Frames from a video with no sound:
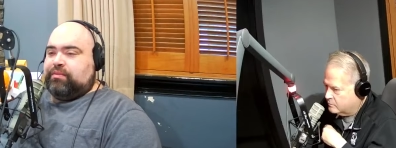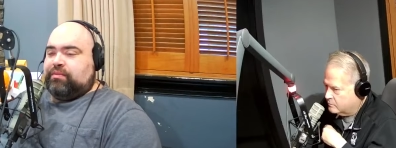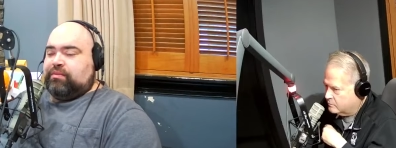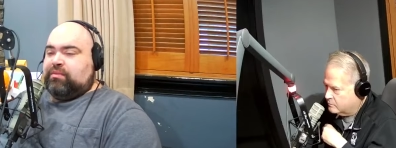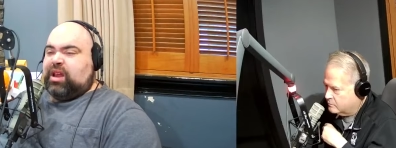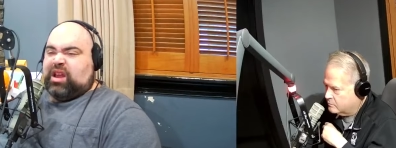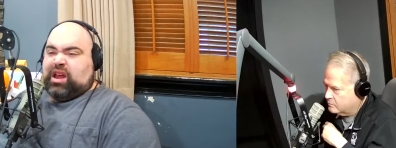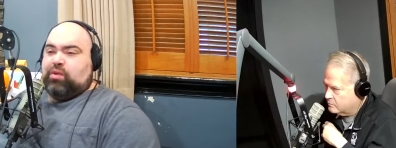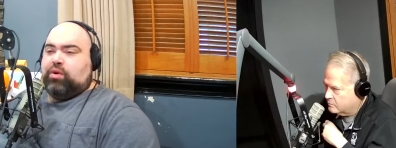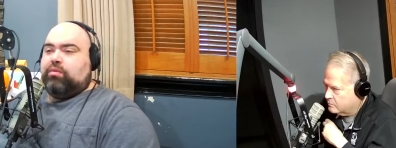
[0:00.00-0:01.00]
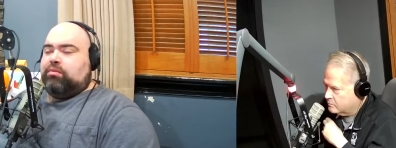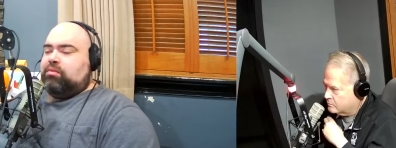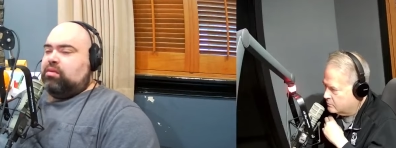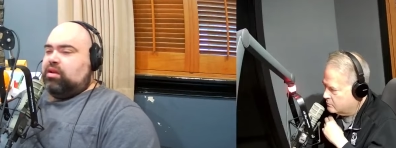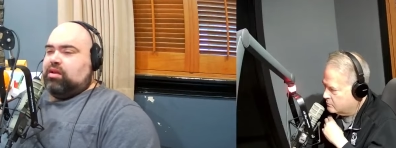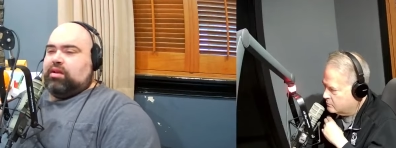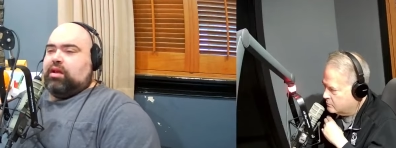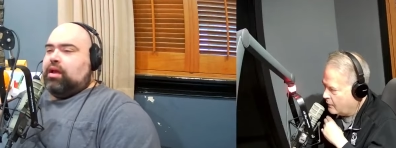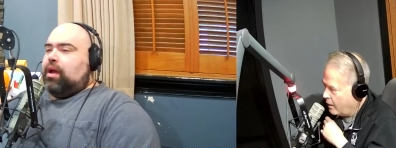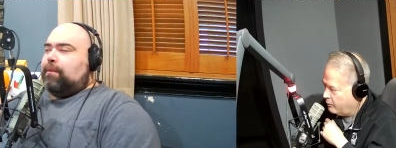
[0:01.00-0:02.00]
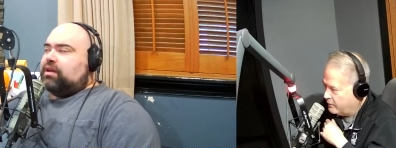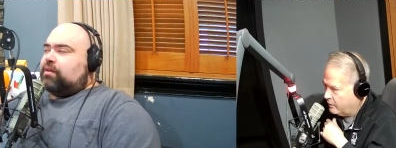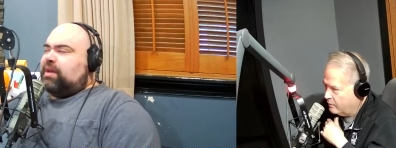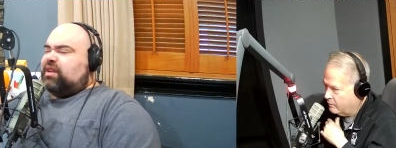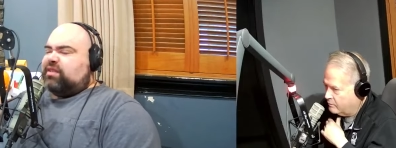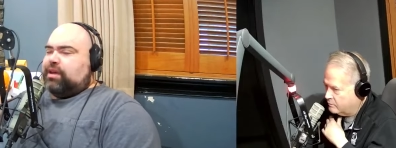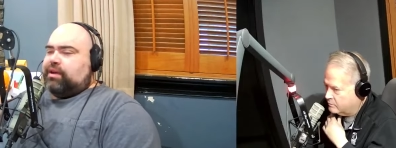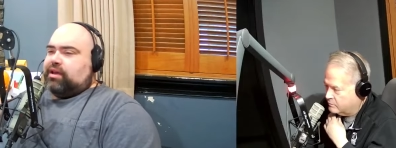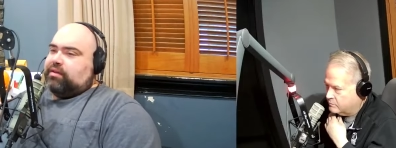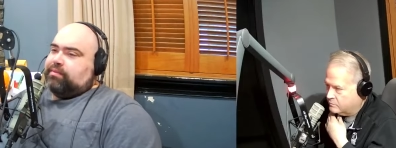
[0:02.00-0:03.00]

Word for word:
Speaker 1: than a bucket, and they're I up if they're paper. I would, but to me, it's gimmicky.